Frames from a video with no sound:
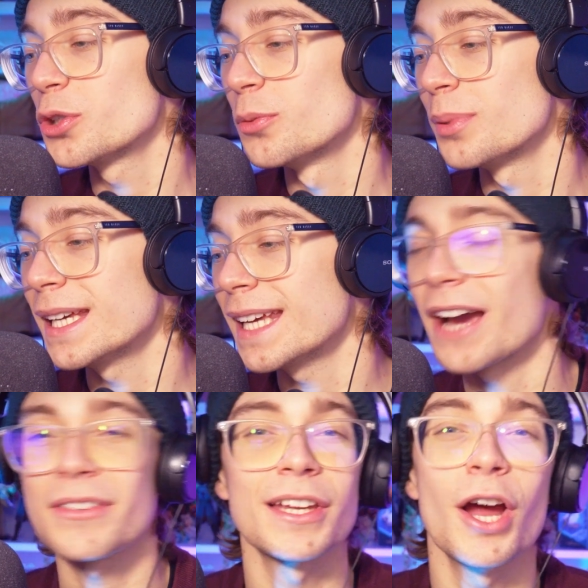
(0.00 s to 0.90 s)
could be
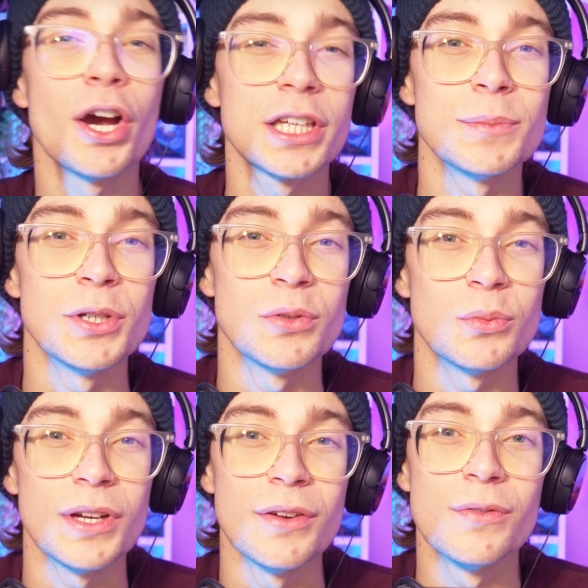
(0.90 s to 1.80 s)
having an
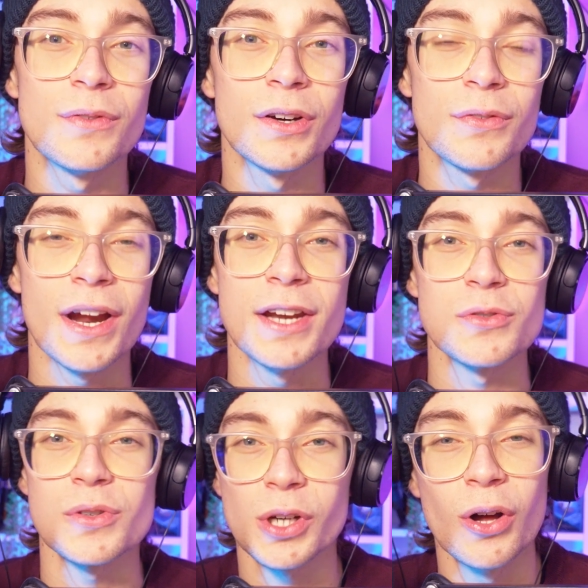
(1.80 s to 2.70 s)
argument with a
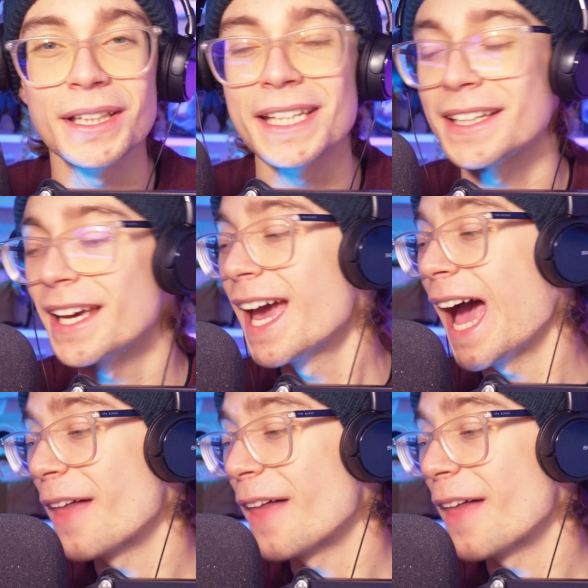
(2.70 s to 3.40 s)
friend or a colleague,